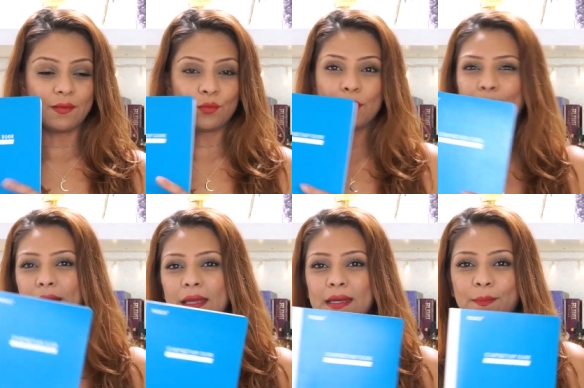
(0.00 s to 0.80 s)

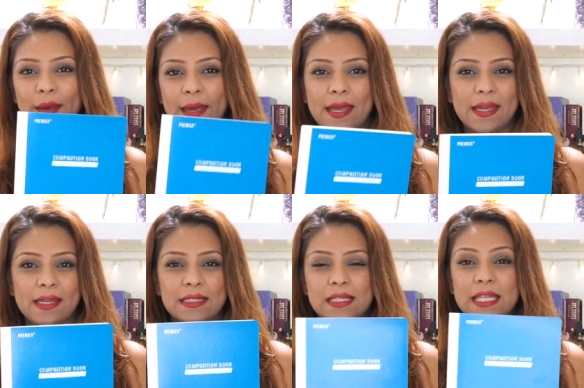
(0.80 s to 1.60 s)
ribbon,
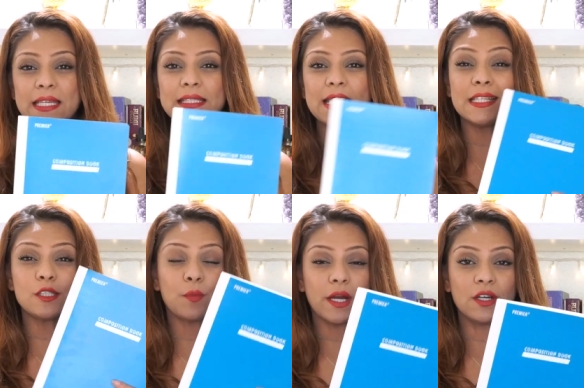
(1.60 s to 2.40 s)
paint, things that
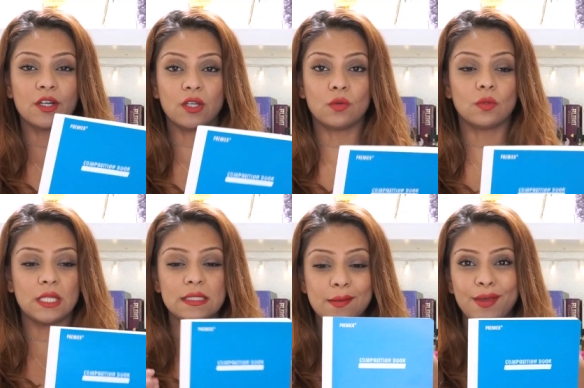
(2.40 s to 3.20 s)
inspire you,
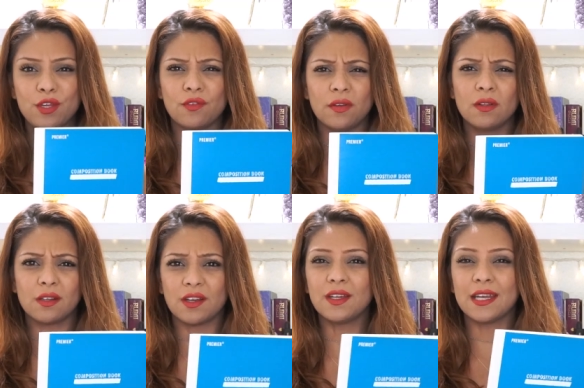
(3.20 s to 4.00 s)
things that make you feel
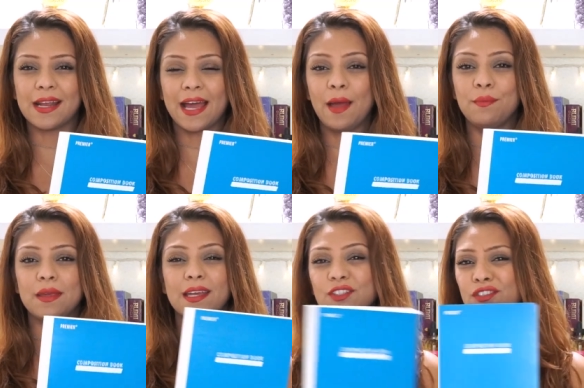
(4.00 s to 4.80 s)
good and
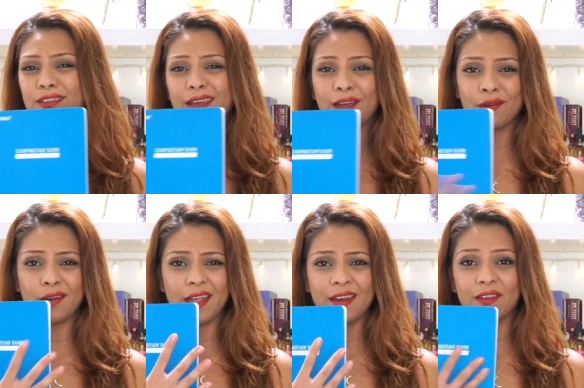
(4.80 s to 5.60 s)
happy, and just get
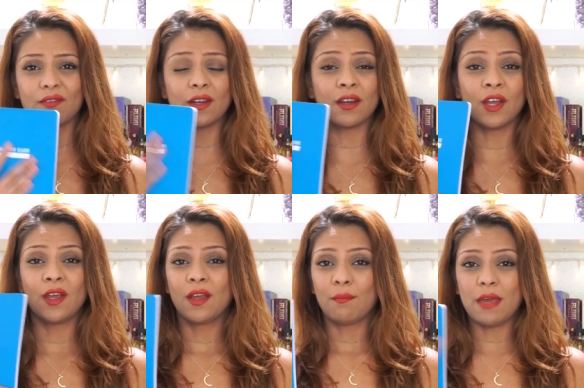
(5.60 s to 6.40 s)
creative and
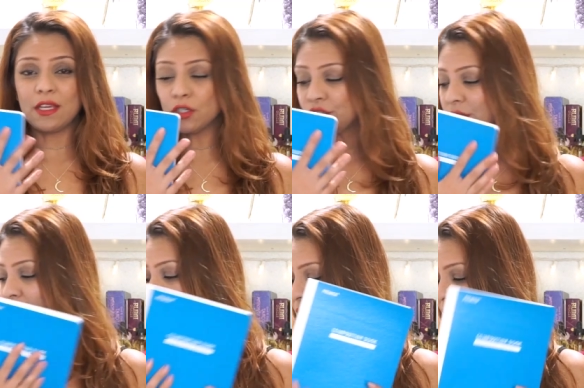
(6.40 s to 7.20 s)
make your
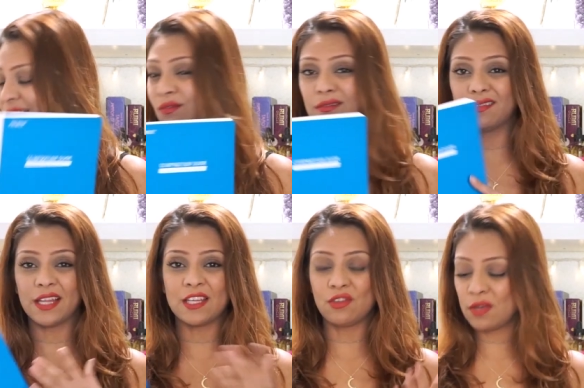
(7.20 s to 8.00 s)
journals. And
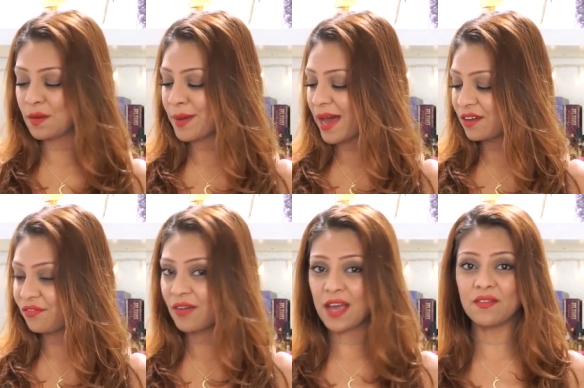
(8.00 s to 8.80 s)
like you get a pack of
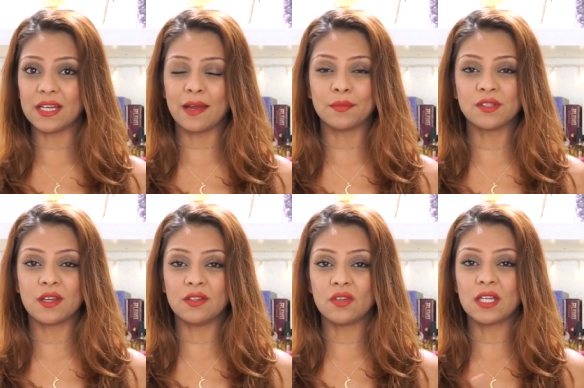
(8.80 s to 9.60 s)
five on
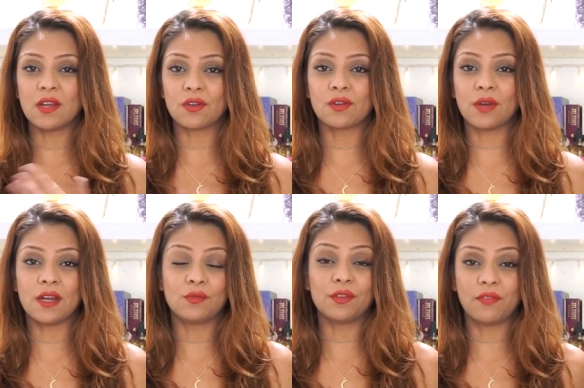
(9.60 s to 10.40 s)
Amazon, you can get
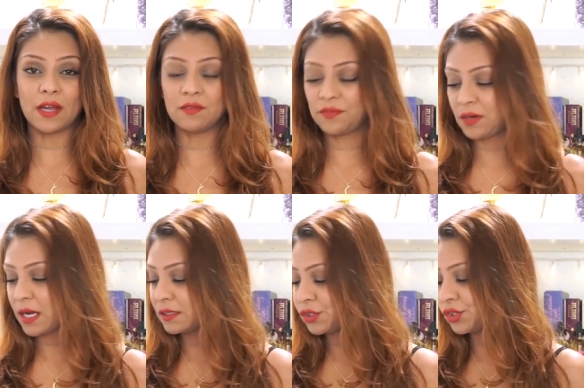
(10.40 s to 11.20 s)
creative with five different
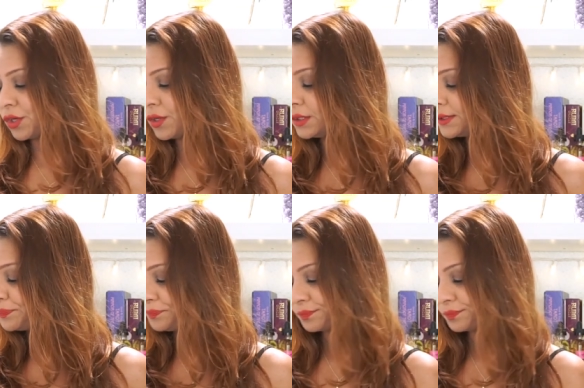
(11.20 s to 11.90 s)
kinds of journals,